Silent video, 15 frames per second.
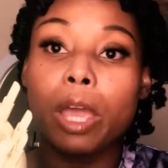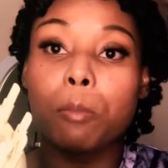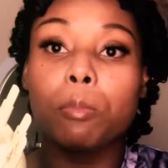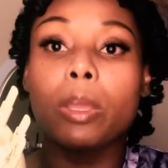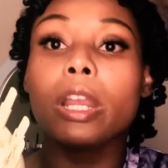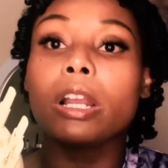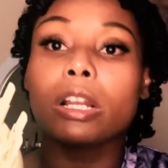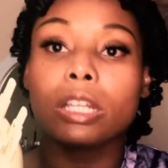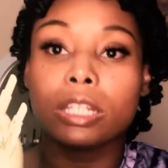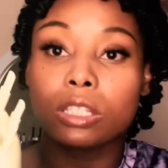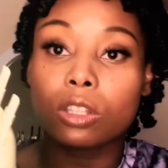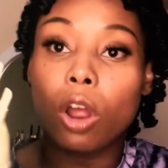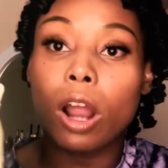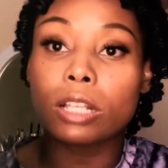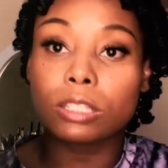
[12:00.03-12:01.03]
immediately
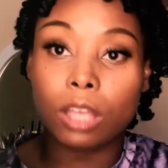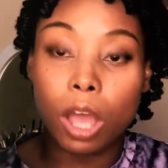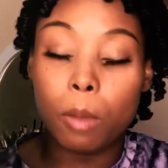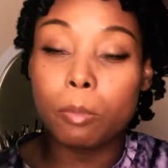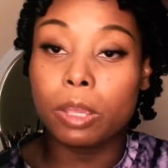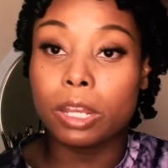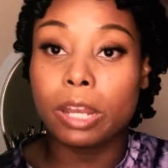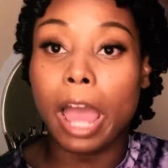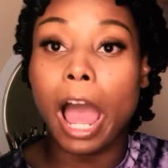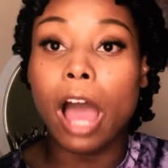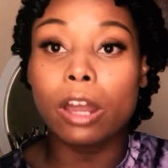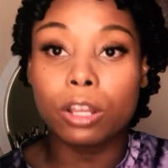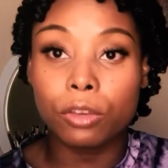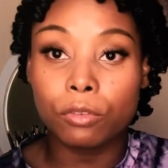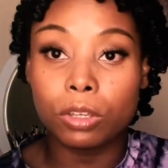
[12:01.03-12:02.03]
starts coming
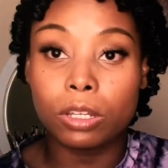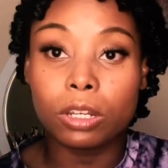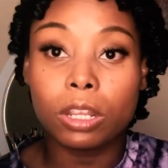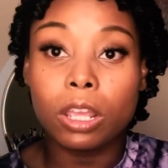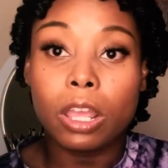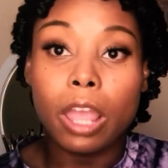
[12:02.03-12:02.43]
out of it.